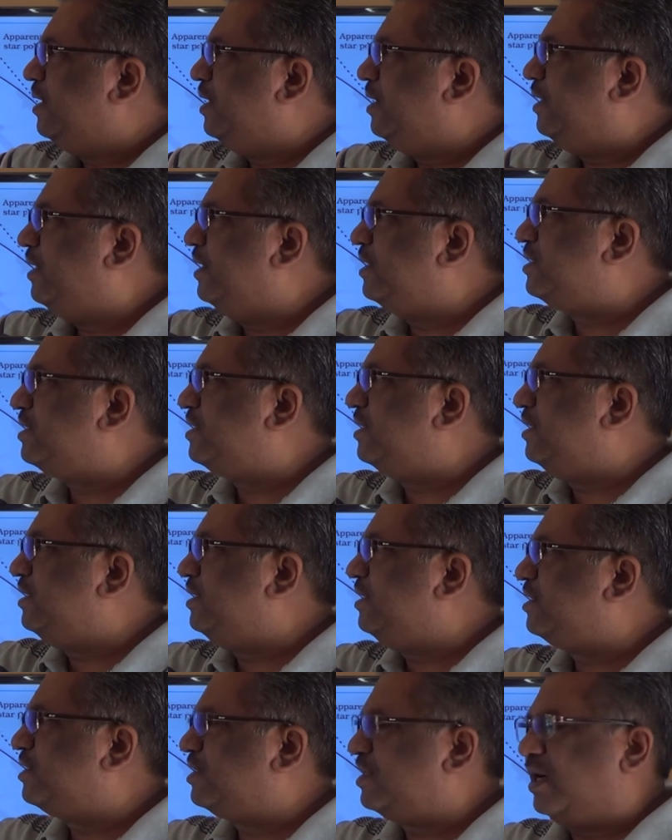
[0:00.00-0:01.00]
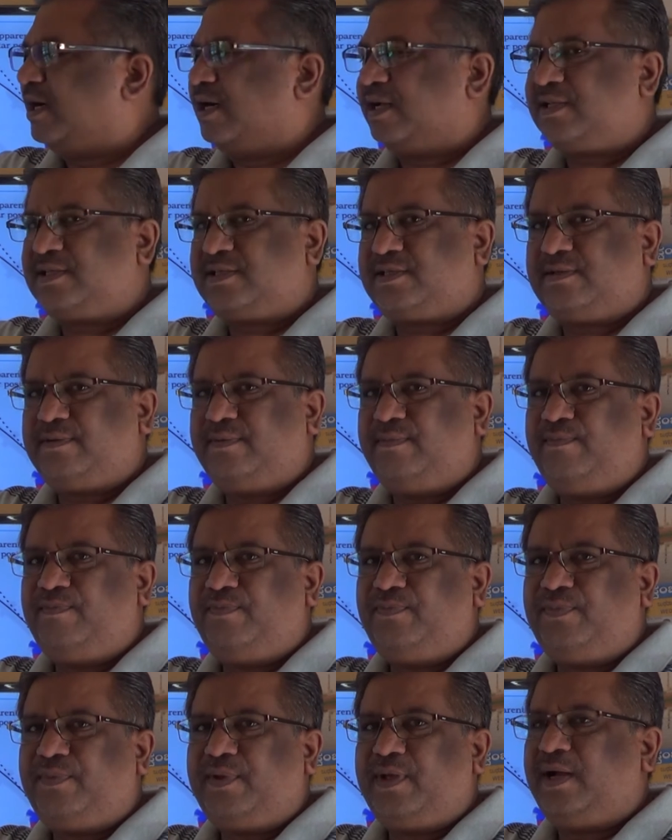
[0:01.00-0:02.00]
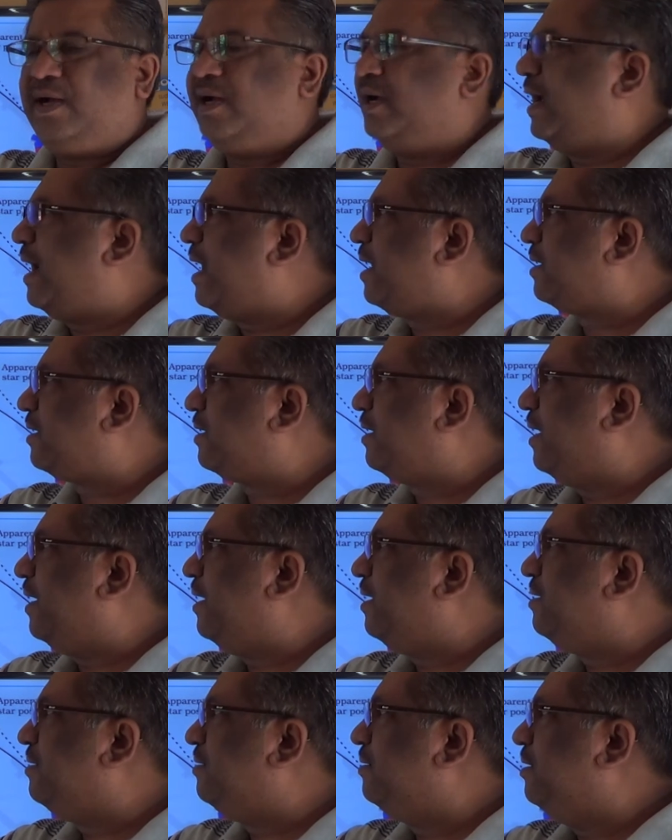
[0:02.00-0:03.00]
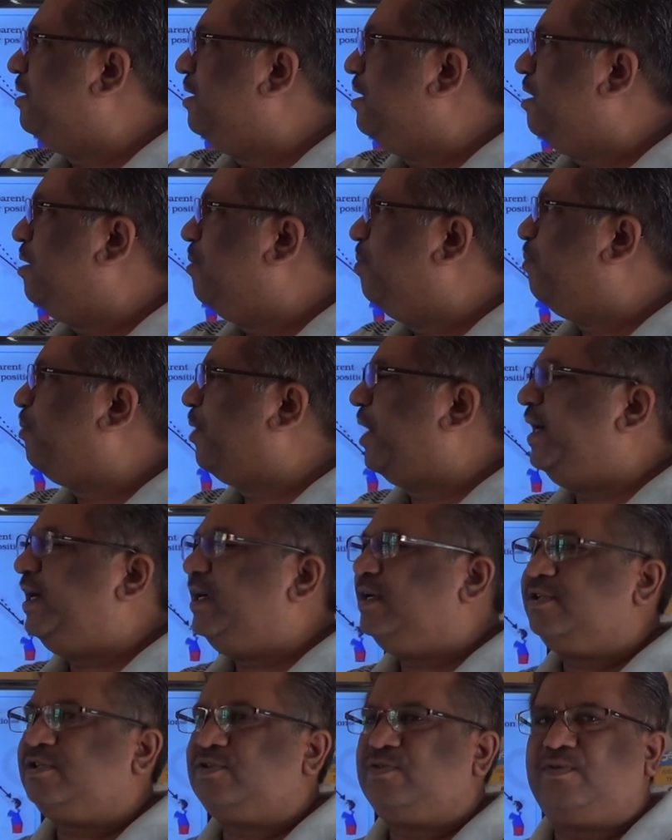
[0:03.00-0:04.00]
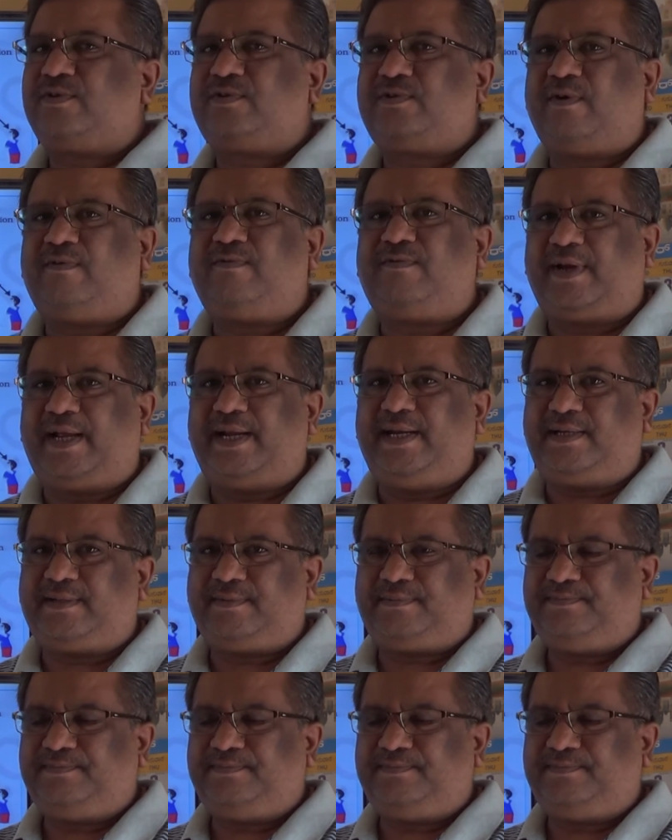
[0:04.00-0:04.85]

Distant stars act like point source of light.